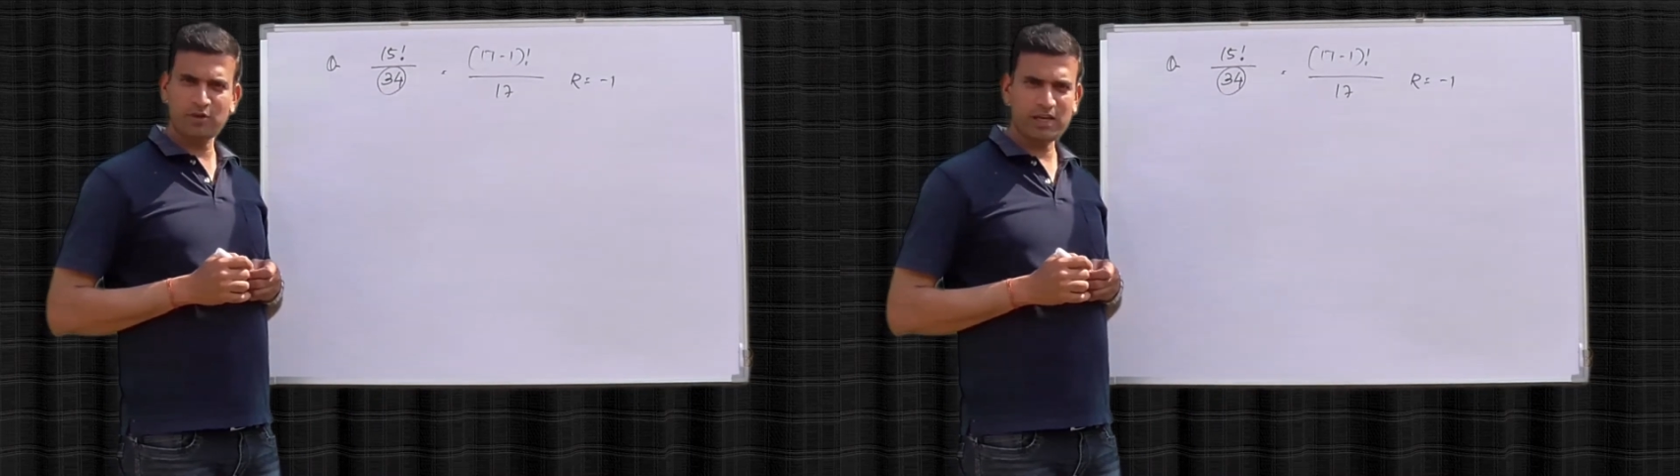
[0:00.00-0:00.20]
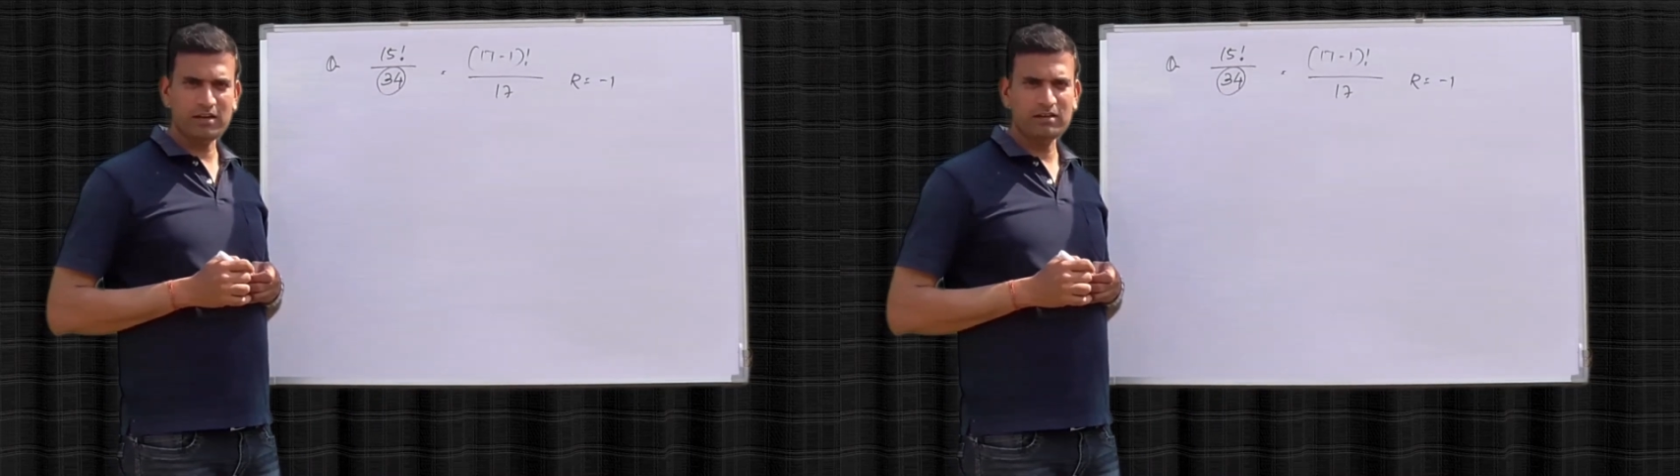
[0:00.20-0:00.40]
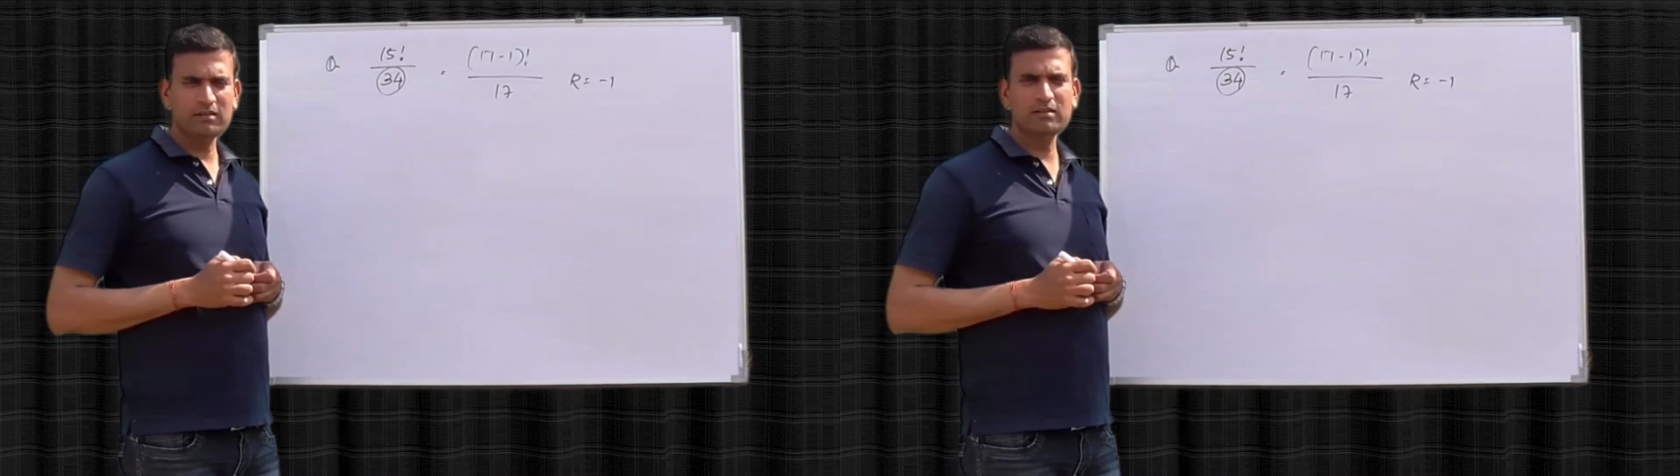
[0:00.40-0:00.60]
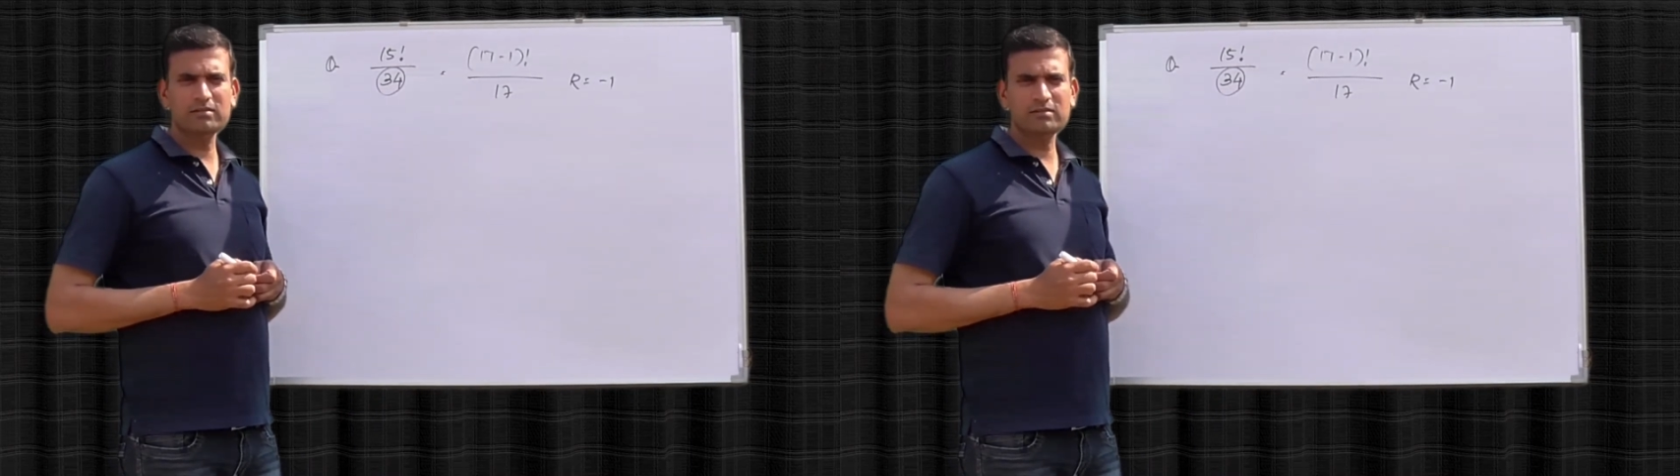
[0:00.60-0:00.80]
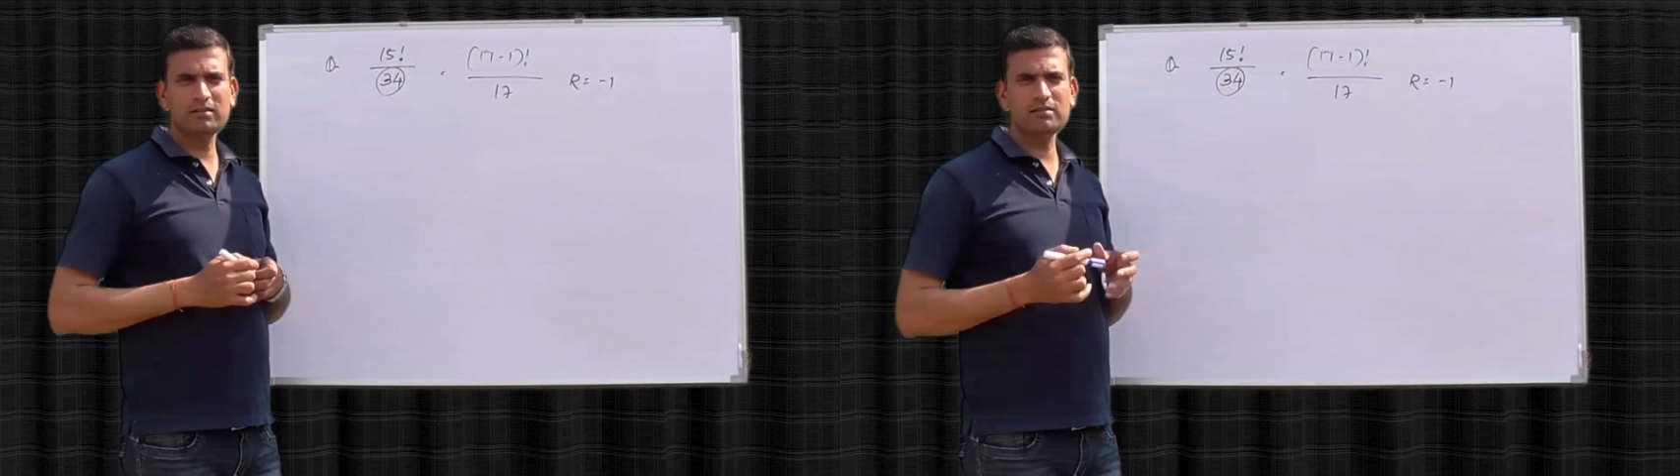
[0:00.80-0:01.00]
Okay,
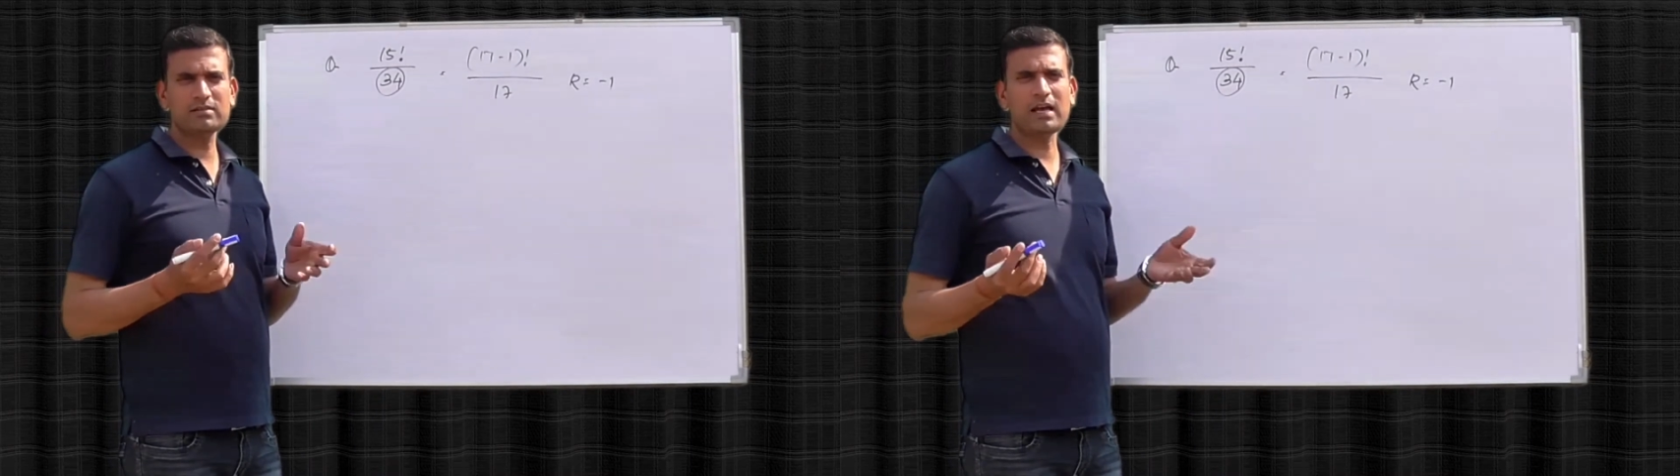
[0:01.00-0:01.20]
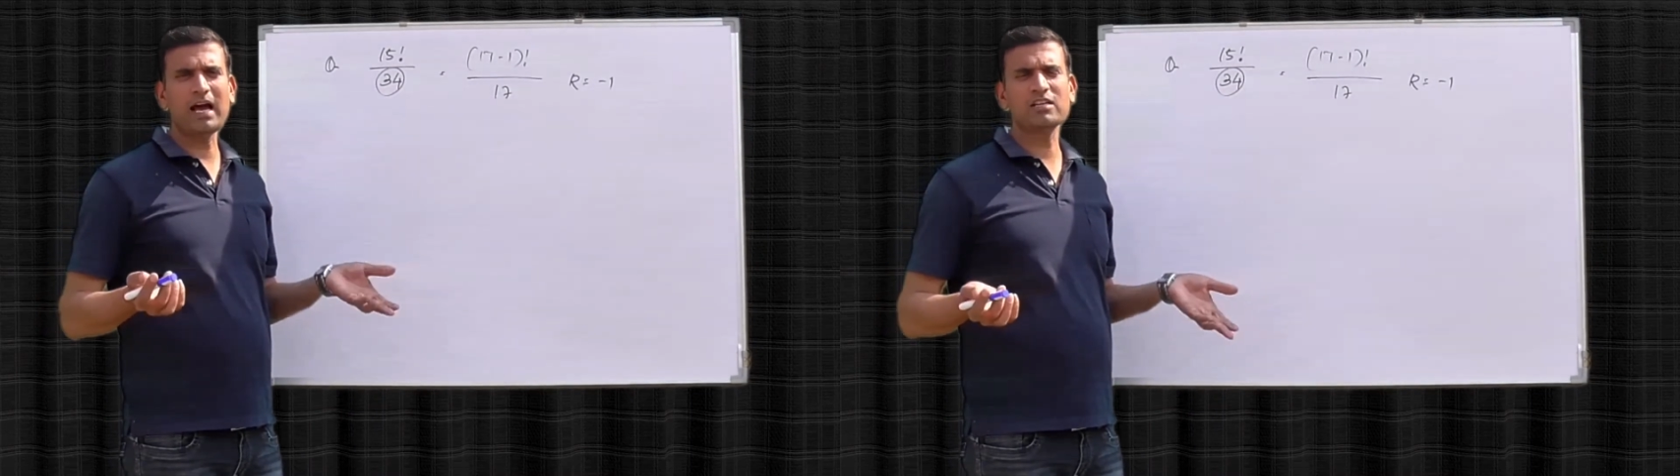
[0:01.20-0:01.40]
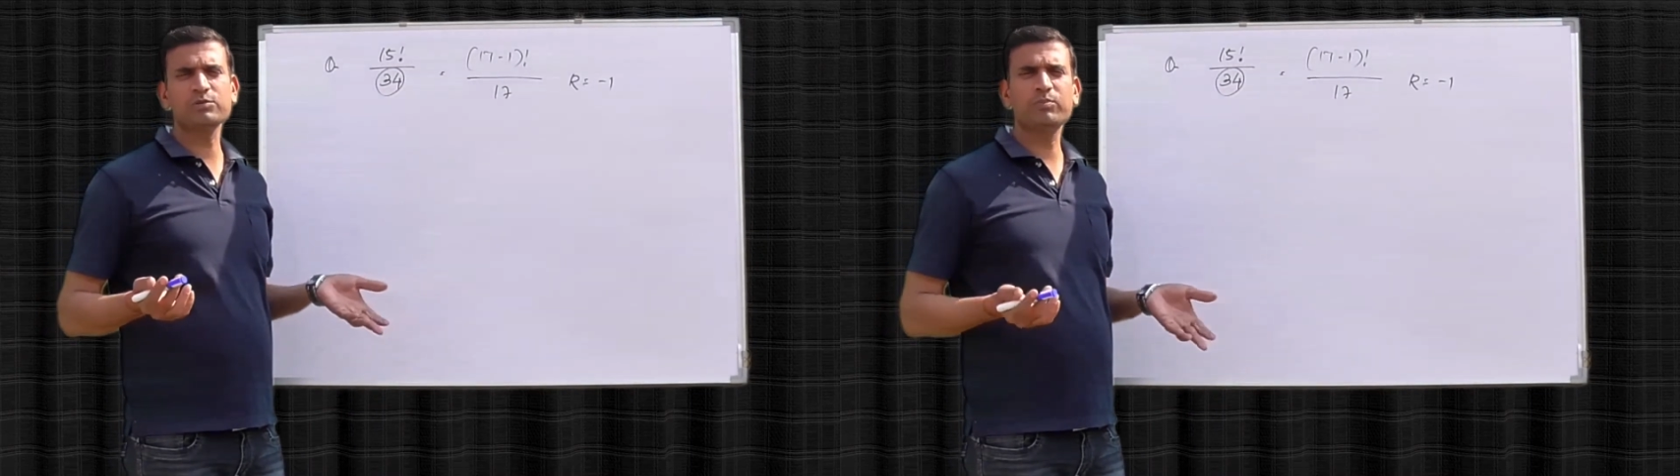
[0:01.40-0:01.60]
this is as